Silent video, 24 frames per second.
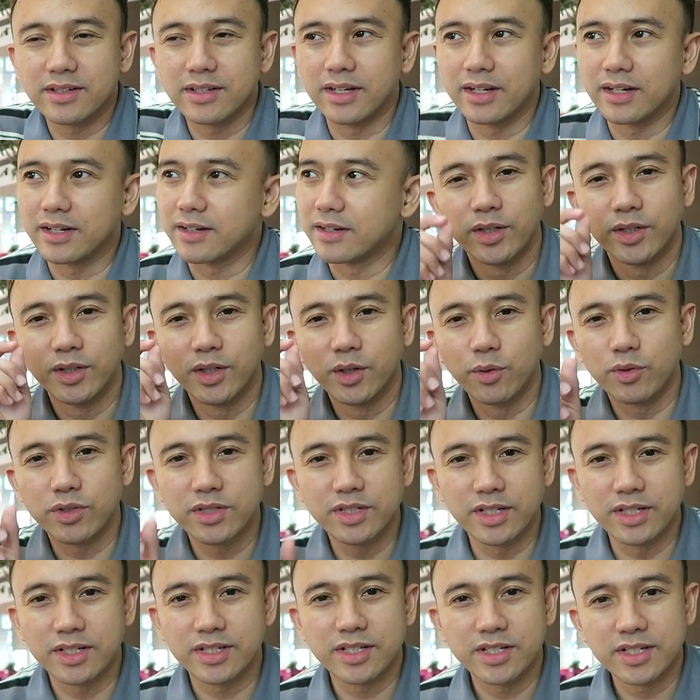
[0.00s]
is that there was
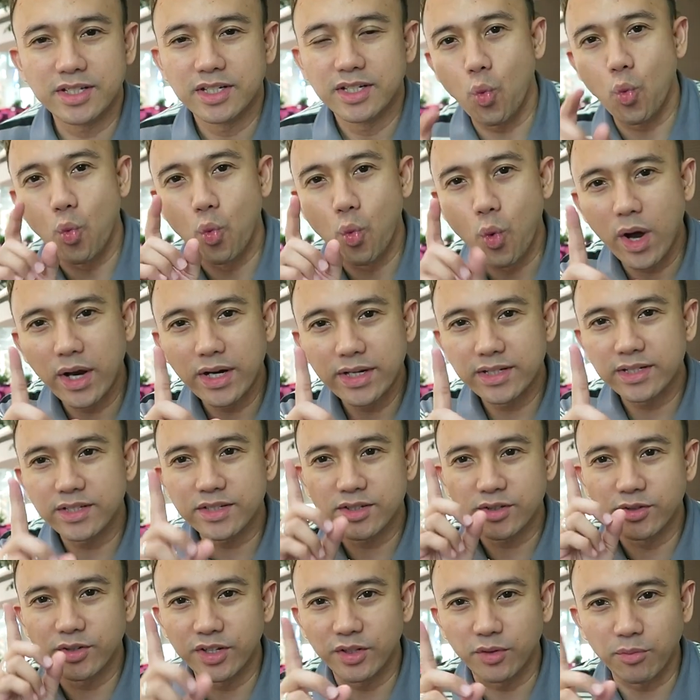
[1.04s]
this one
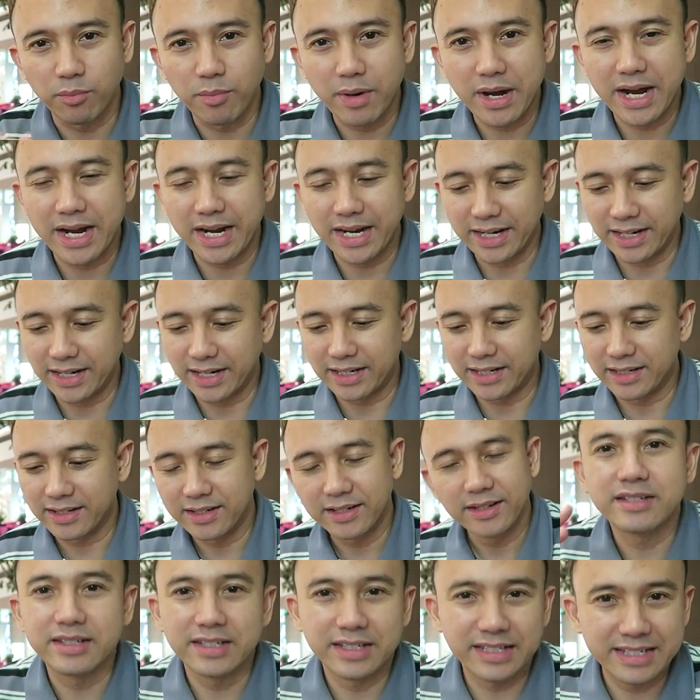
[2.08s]
student of mine that
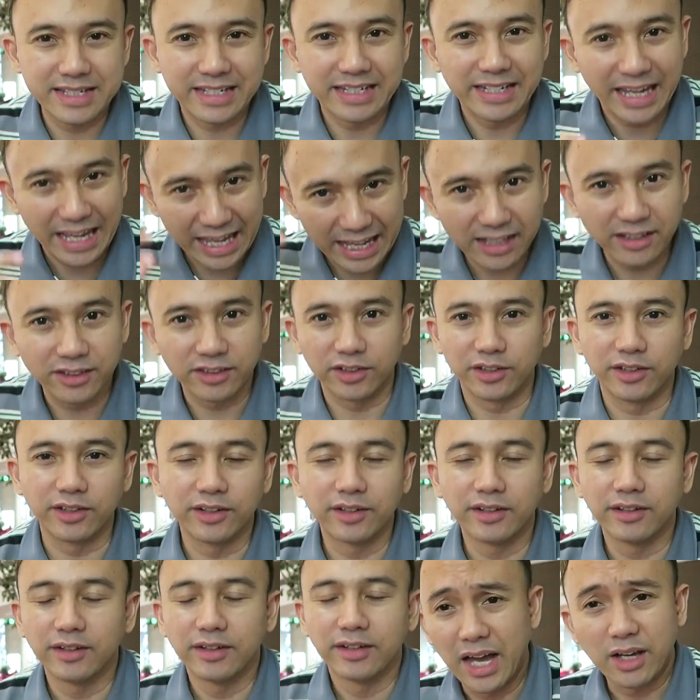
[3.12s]
he's an elder.
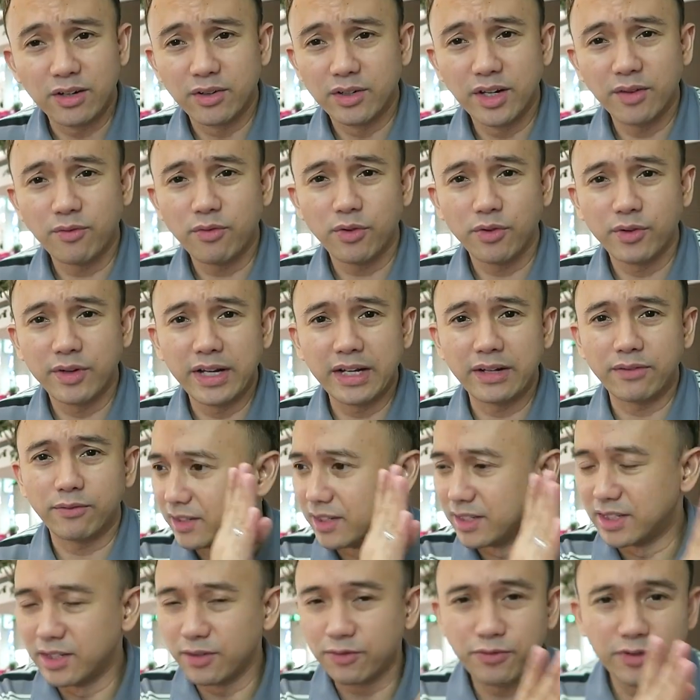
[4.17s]
I could never forget
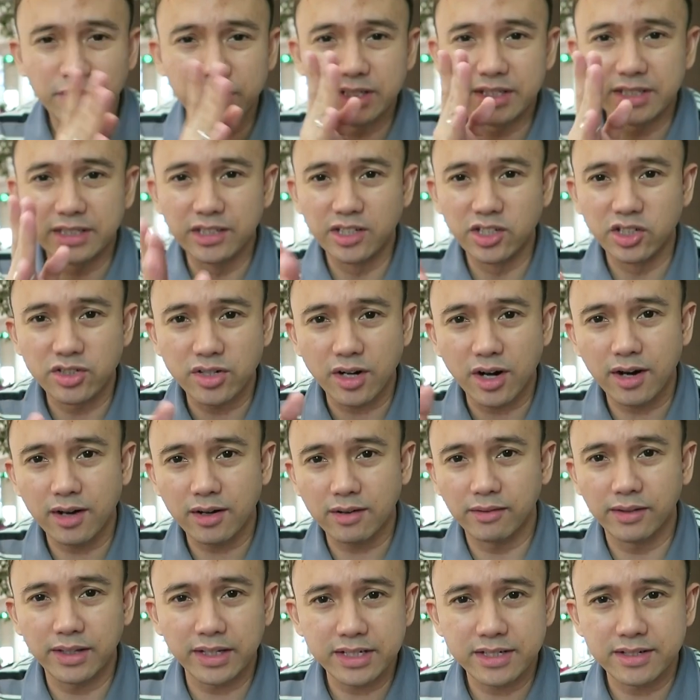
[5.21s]
the different guitar
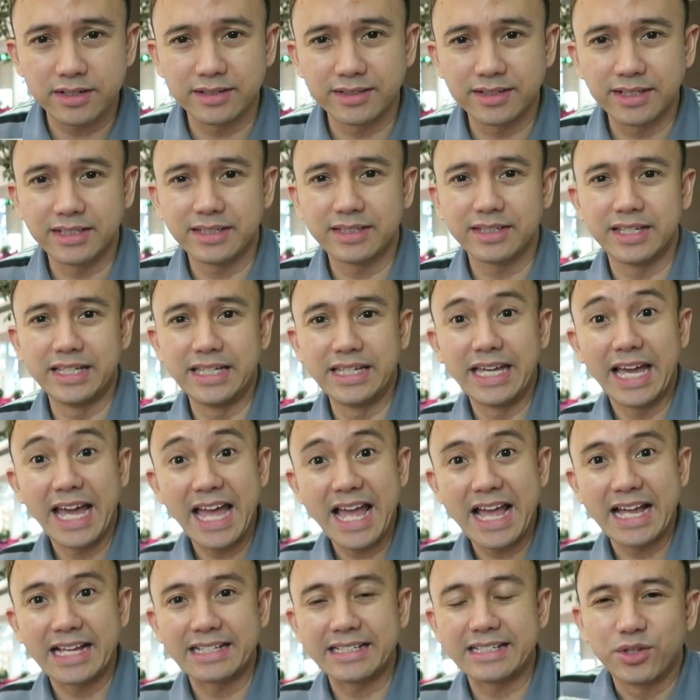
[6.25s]
collection that he
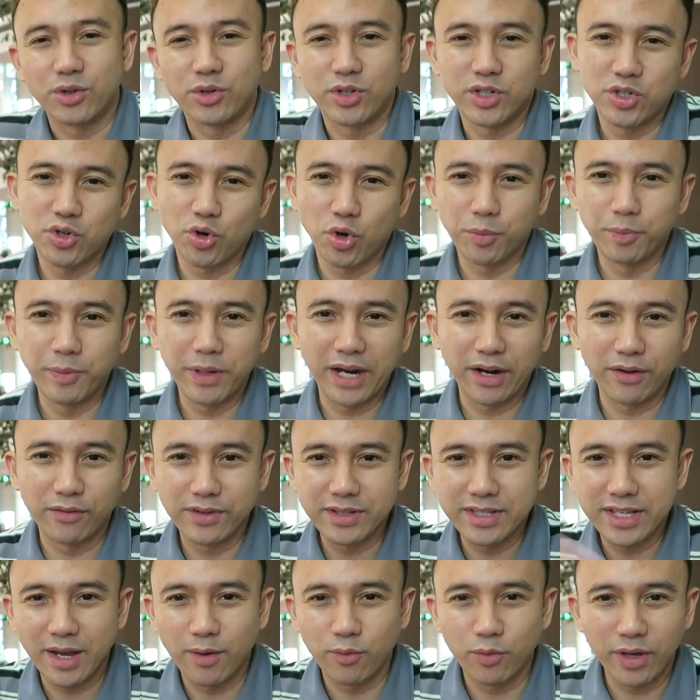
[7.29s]
has. So he showed me
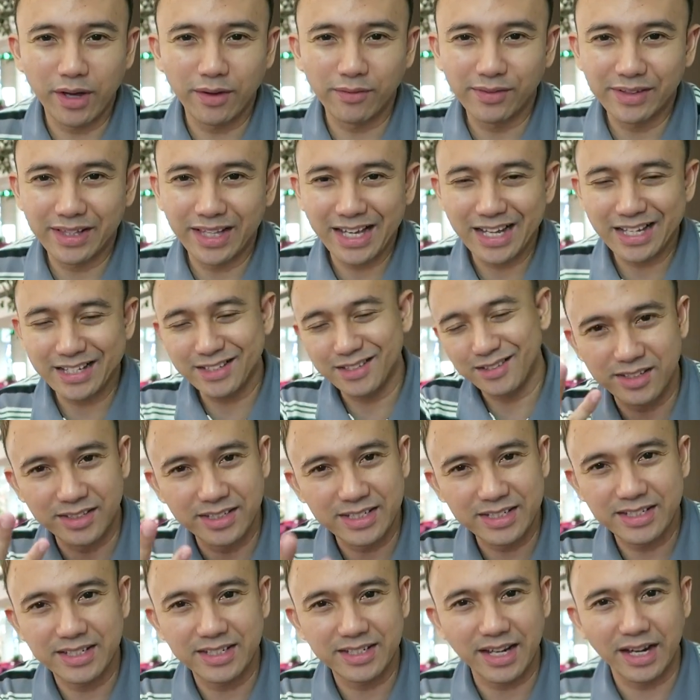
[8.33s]
every time we have class,
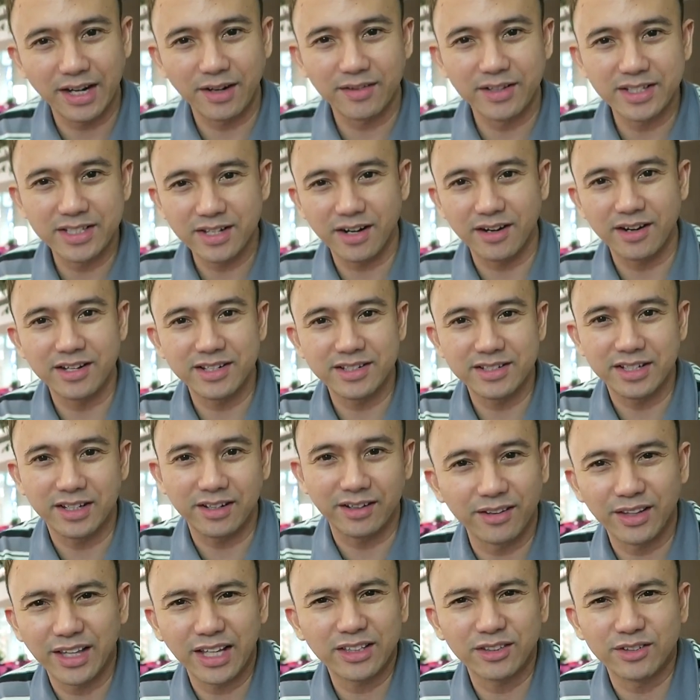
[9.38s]
this kind of guitar is a
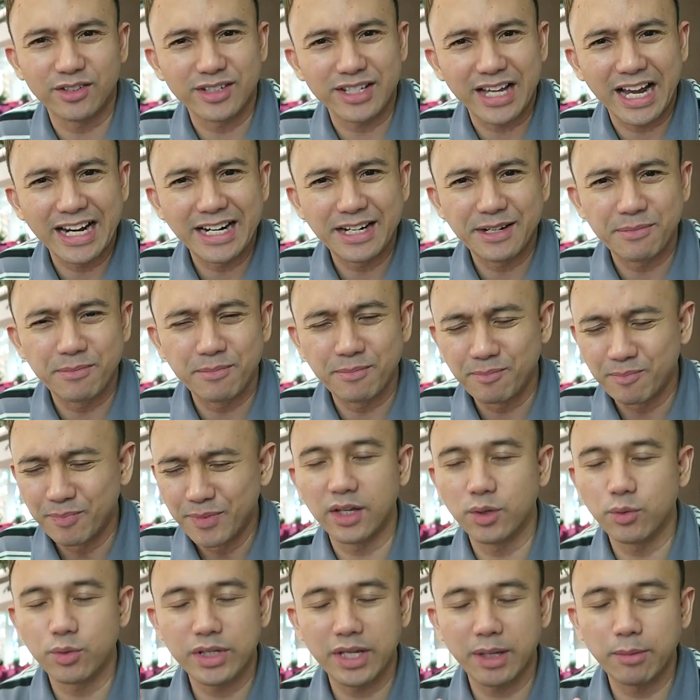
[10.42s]
collector's item.
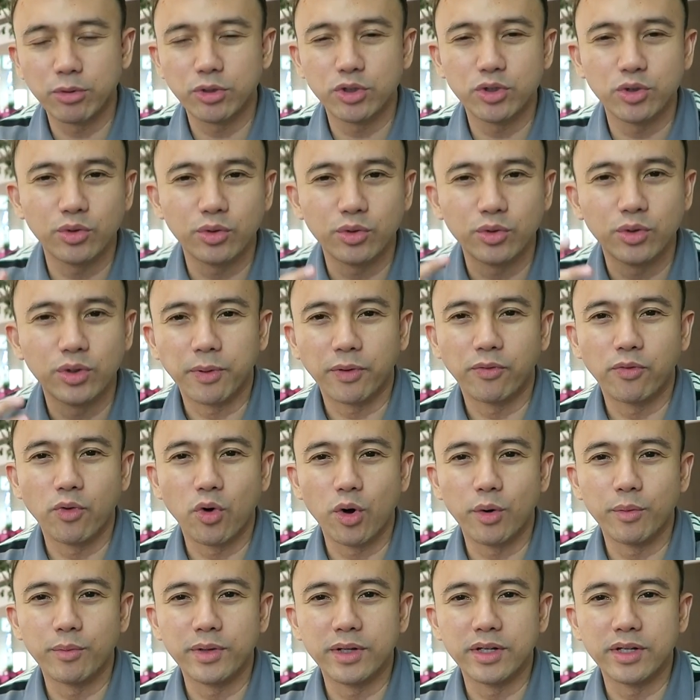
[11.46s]
He was able to
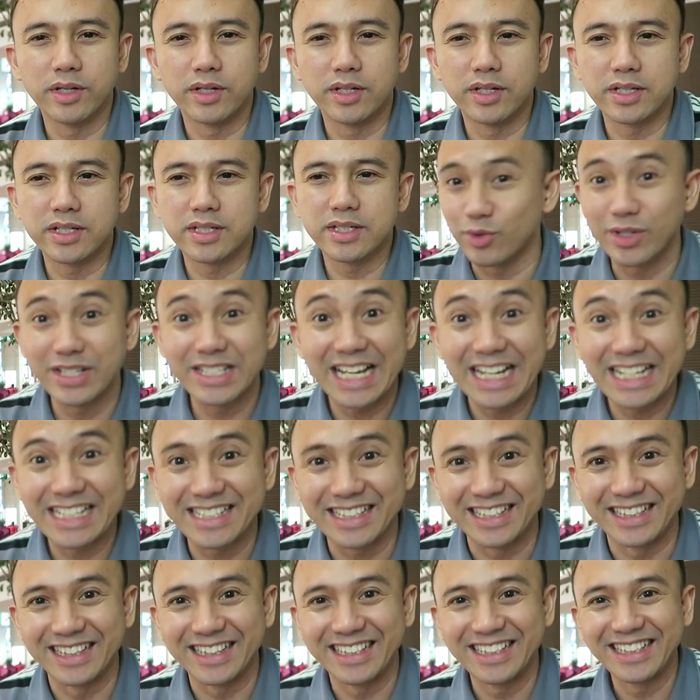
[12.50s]
perform his recital.